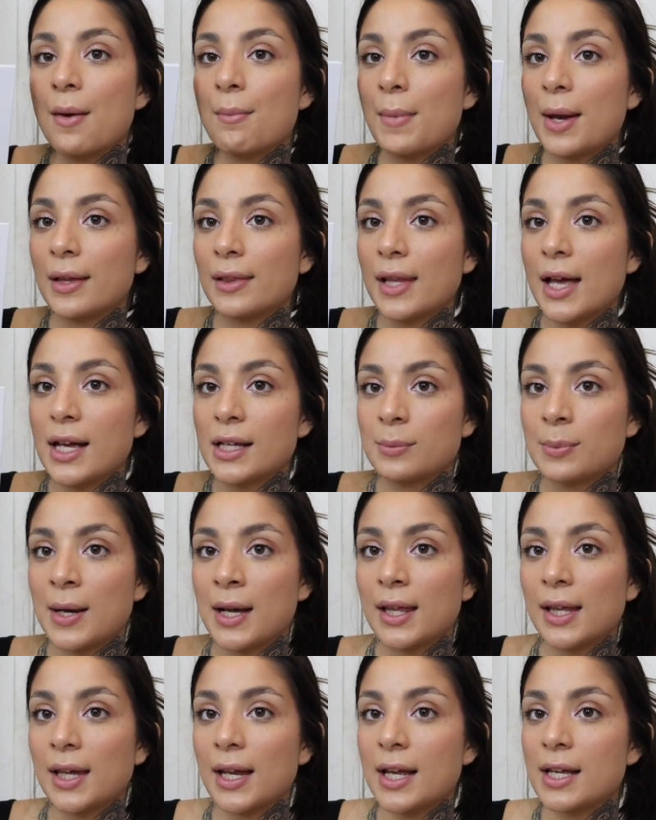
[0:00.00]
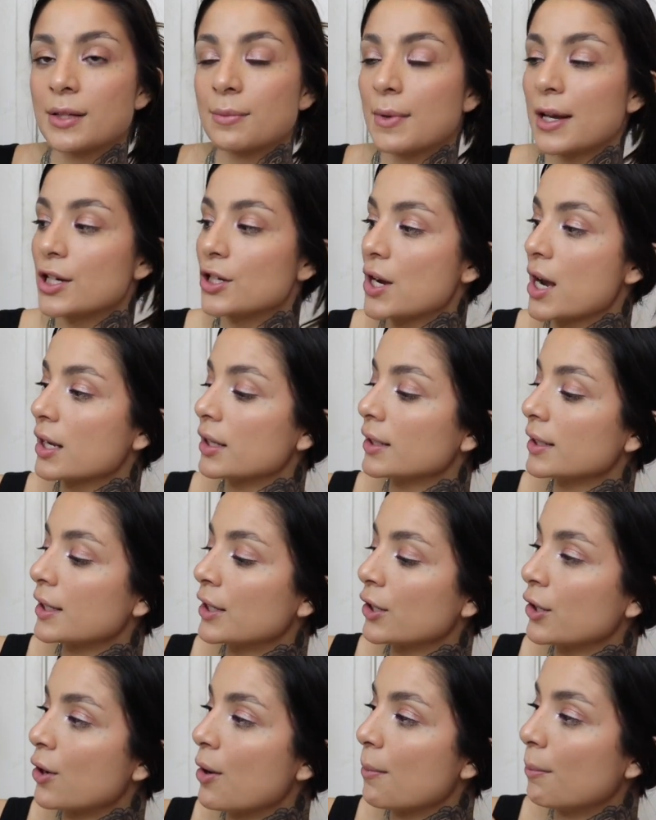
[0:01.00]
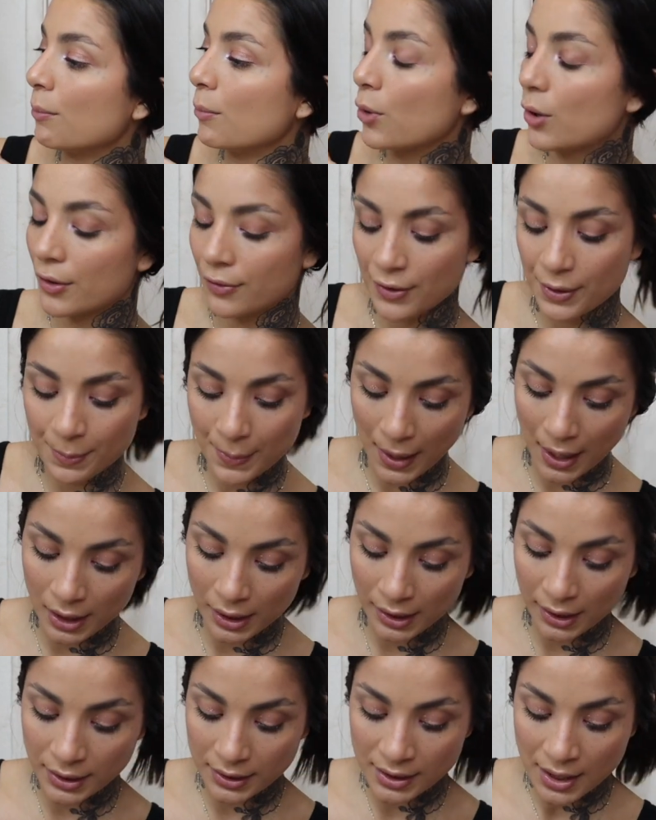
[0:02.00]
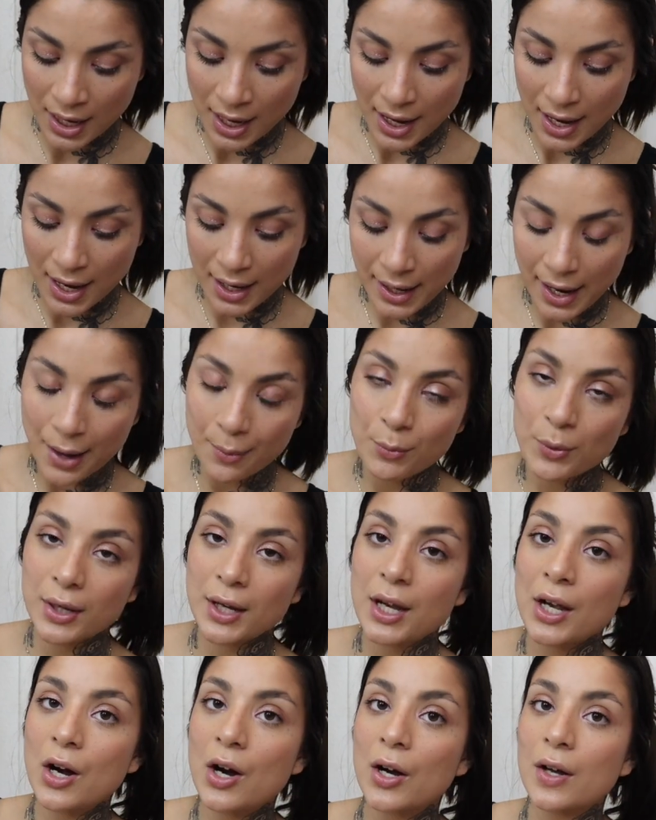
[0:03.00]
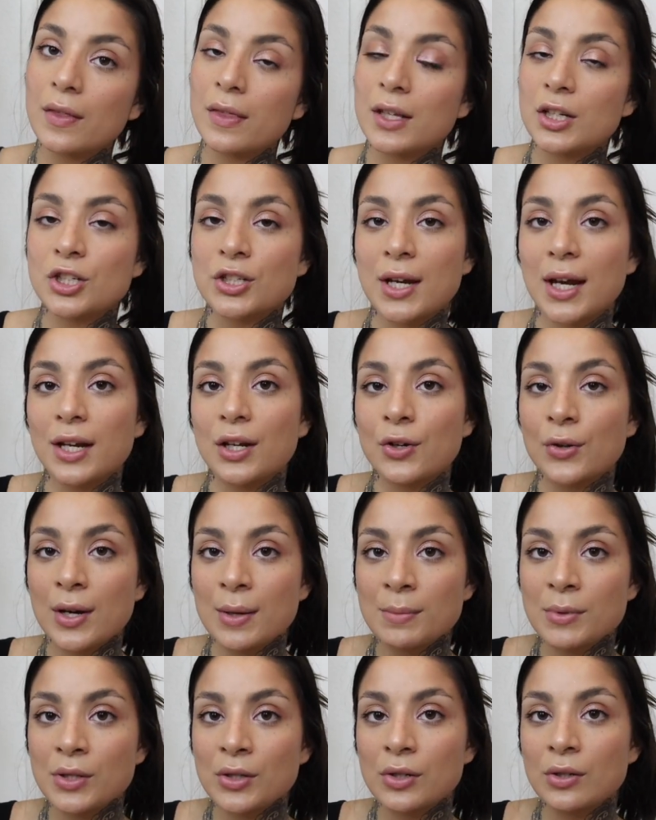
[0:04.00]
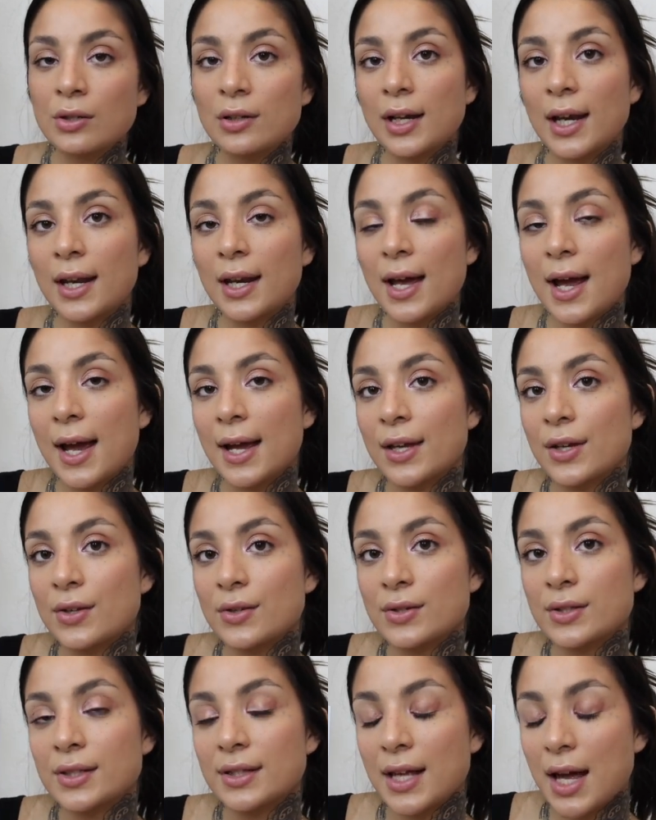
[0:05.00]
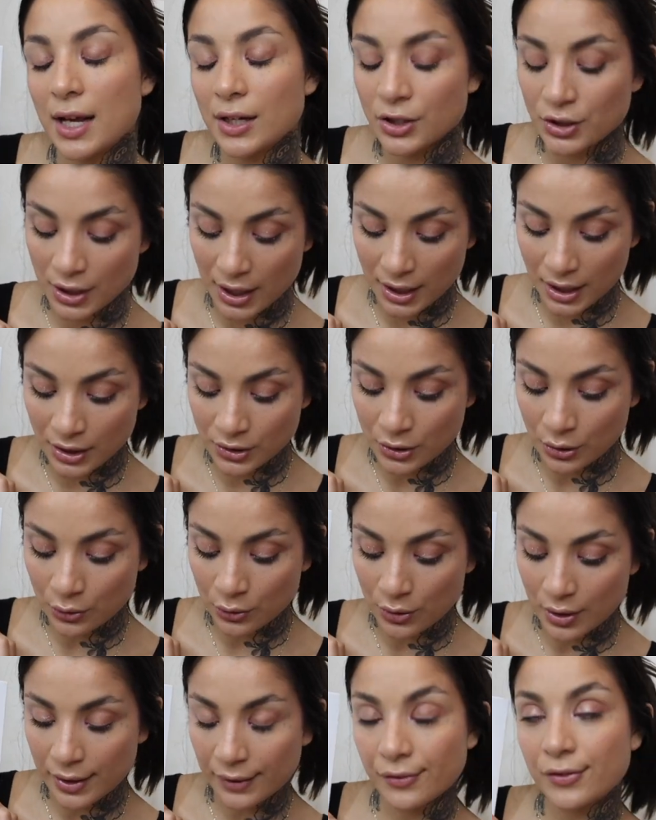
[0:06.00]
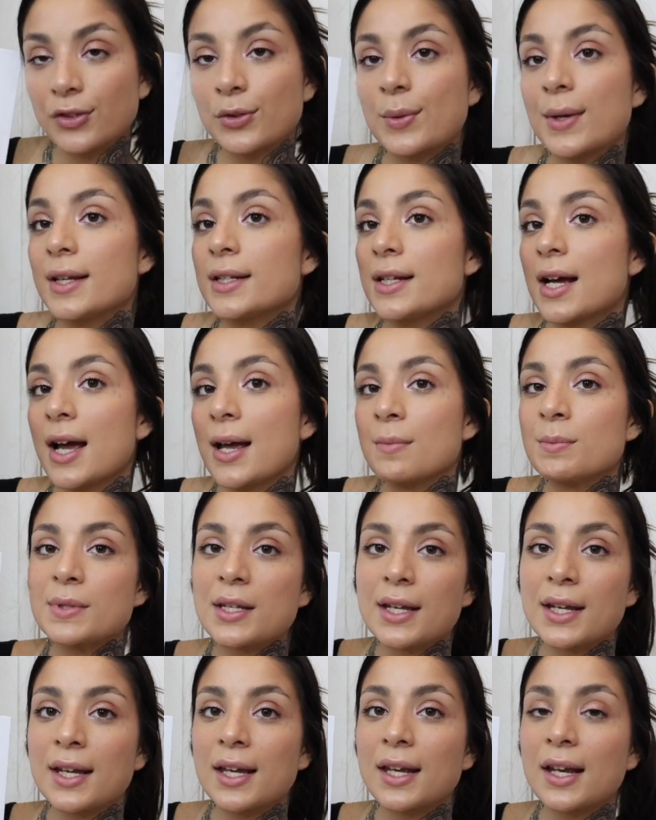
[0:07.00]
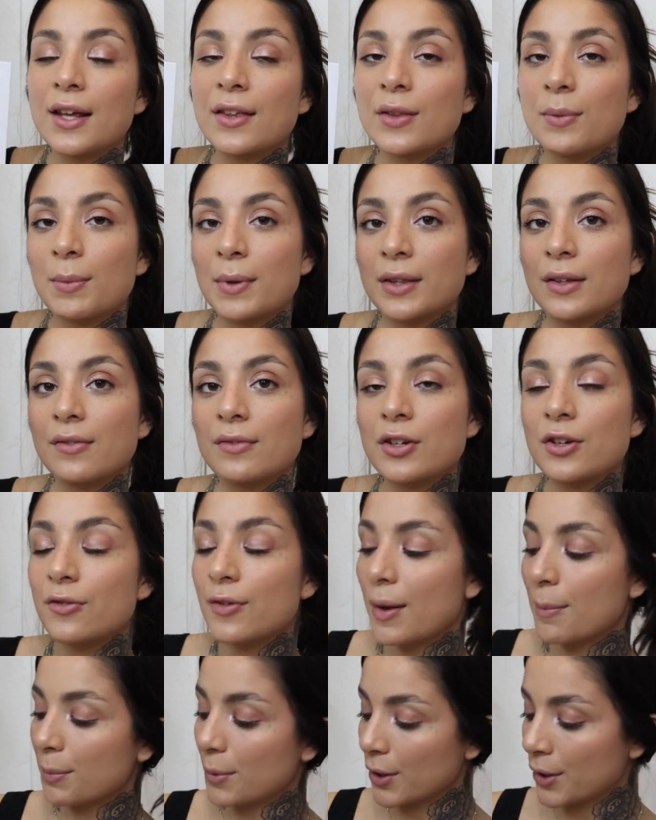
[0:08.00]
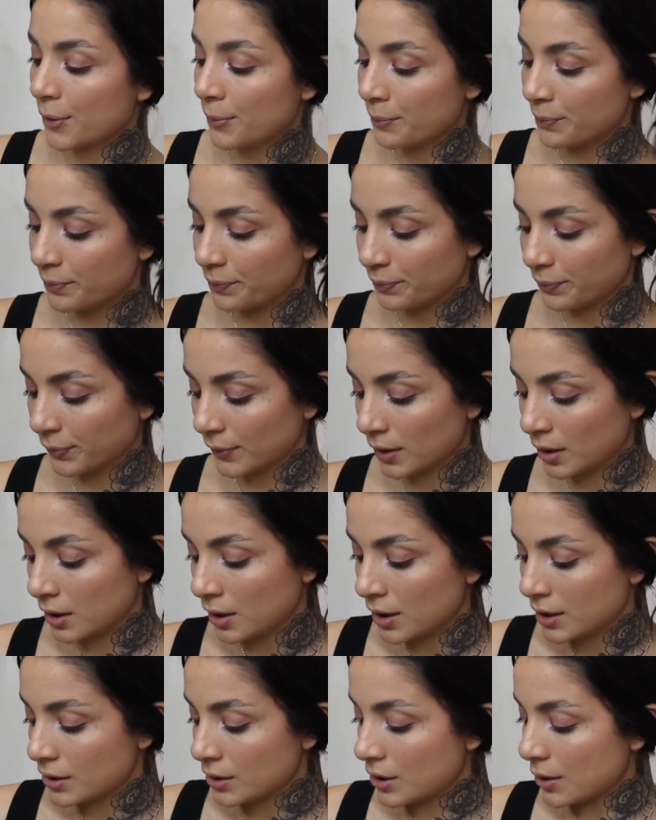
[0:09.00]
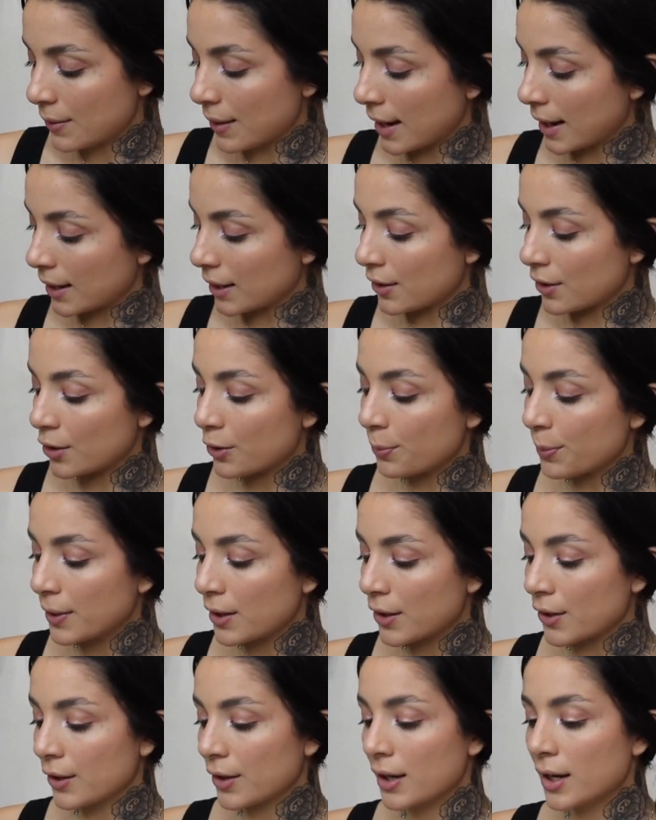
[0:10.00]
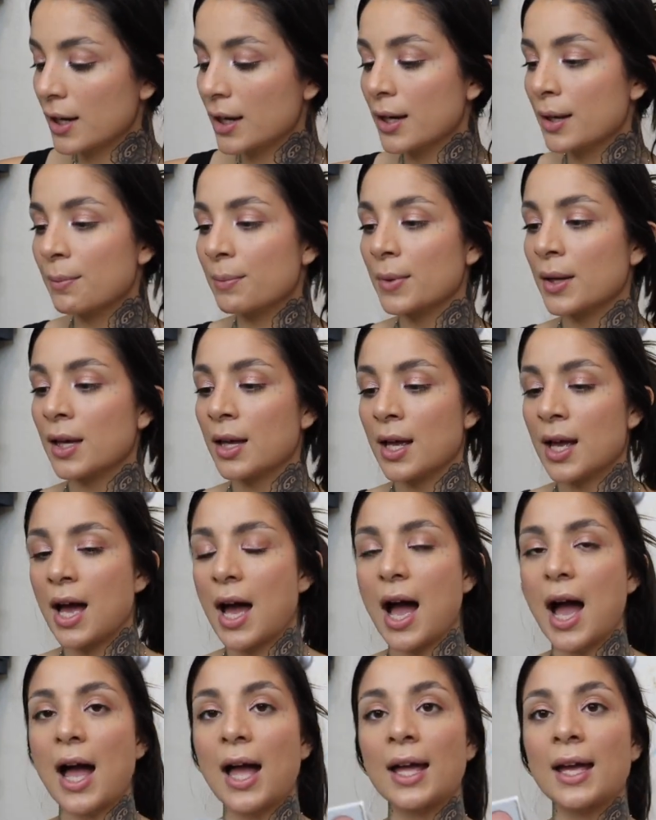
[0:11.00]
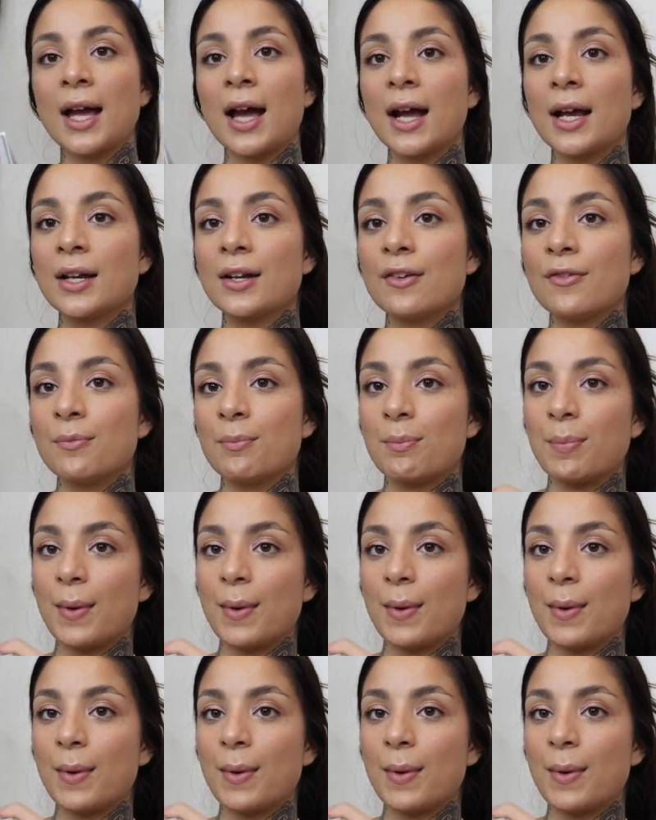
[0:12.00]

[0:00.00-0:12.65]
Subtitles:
my last palette is my Jaclyn Hill Morphe palette, and I'm working on the shade Creamsicle, and I used that shade a total of 3 times in the month of November. Let's go ahead and open her up. I kind of